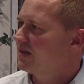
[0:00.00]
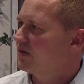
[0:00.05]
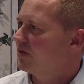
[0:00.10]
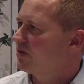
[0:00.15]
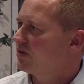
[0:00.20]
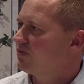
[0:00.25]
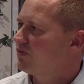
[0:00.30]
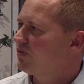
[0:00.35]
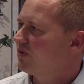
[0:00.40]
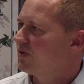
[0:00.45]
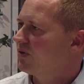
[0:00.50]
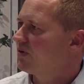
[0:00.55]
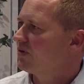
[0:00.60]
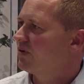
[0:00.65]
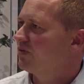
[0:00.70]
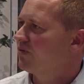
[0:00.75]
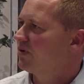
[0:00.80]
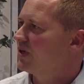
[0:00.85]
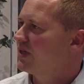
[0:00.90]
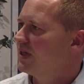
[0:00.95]
on
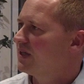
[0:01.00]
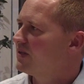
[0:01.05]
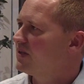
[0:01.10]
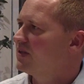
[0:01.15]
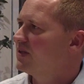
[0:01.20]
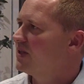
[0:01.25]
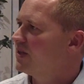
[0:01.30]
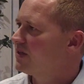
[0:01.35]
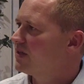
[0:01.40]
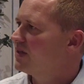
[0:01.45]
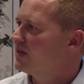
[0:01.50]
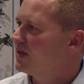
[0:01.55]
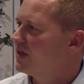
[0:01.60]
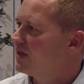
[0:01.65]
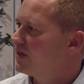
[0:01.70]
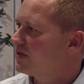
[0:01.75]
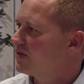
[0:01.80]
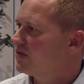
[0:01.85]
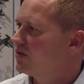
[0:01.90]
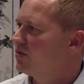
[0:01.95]
for years and years and
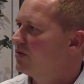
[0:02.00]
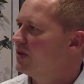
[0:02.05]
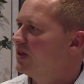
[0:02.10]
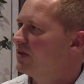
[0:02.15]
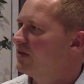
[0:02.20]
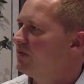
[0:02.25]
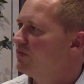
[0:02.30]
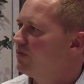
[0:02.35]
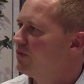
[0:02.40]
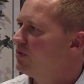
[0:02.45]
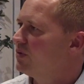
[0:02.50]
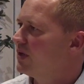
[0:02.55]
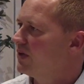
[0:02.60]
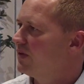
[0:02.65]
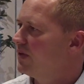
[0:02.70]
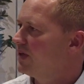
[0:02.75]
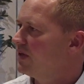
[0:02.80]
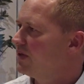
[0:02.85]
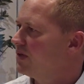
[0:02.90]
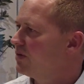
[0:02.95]
years. You eat the food and
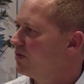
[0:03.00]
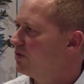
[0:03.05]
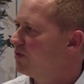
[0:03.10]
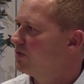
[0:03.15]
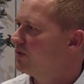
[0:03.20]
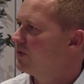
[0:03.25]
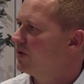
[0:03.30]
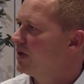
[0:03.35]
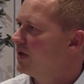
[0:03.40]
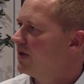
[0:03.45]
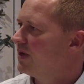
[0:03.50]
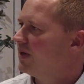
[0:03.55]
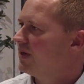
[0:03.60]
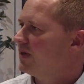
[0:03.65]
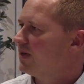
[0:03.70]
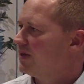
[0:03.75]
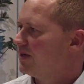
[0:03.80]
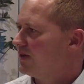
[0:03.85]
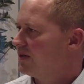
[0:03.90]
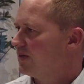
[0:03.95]
then you
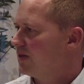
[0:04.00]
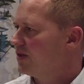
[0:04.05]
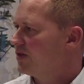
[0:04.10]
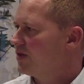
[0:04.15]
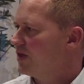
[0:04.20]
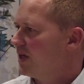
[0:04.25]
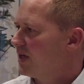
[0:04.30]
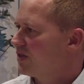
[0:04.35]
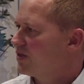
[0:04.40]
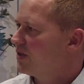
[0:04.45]
discharge